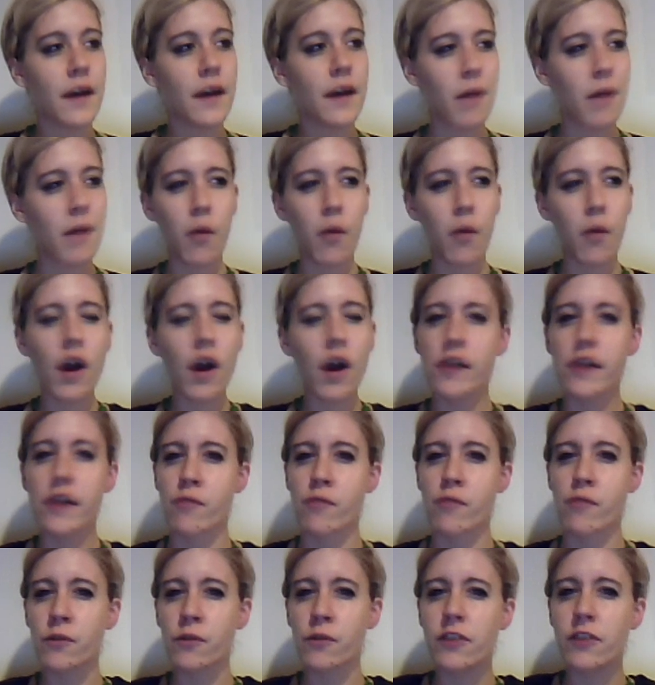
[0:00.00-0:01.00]
And what
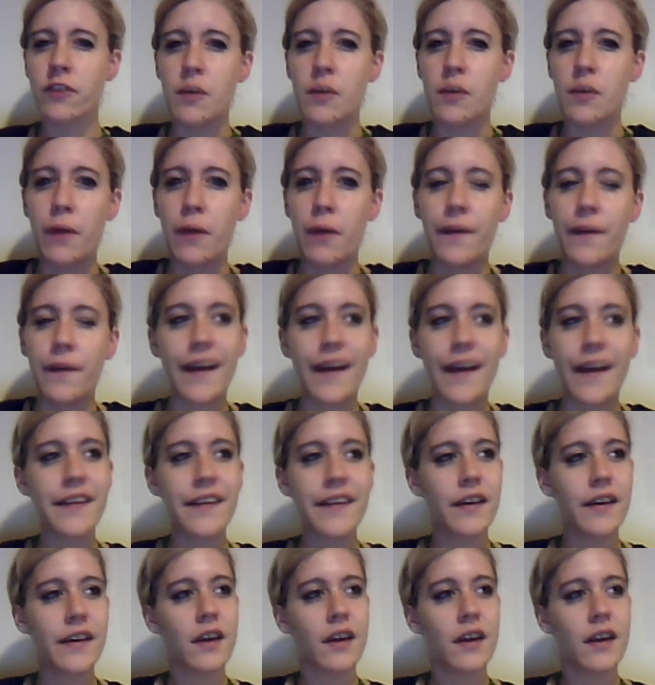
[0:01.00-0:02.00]
kind of rules do you put on
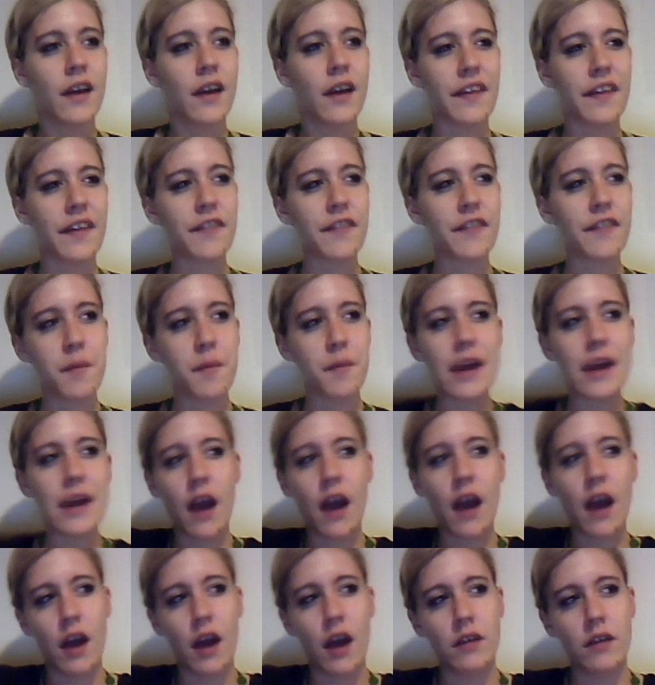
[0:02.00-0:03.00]
that? I think for
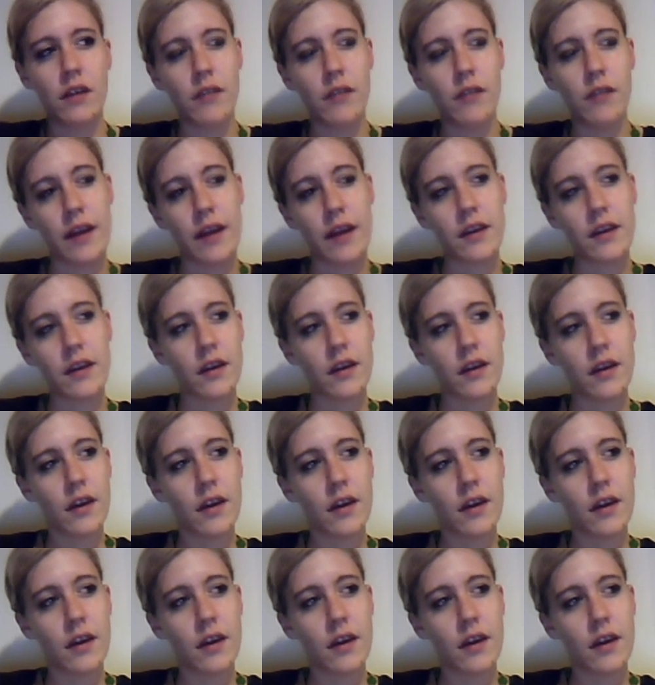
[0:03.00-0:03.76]
me, I